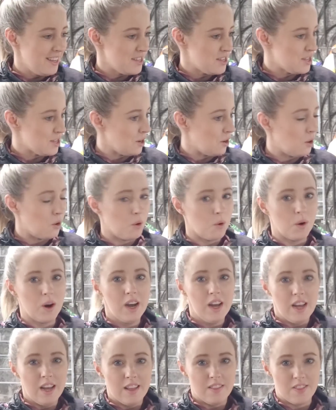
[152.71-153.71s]

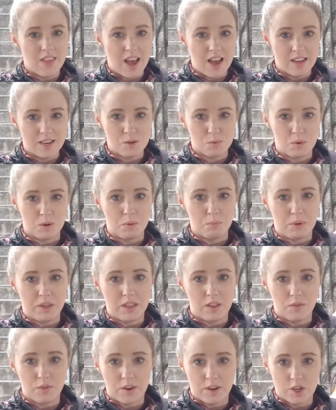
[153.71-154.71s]
So that will
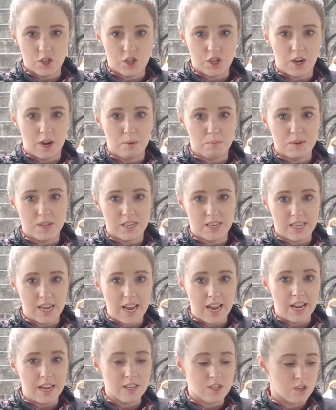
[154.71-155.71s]
be the first job
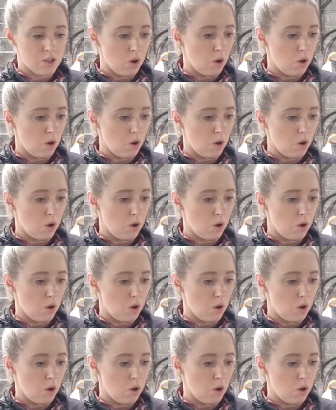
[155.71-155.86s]
today.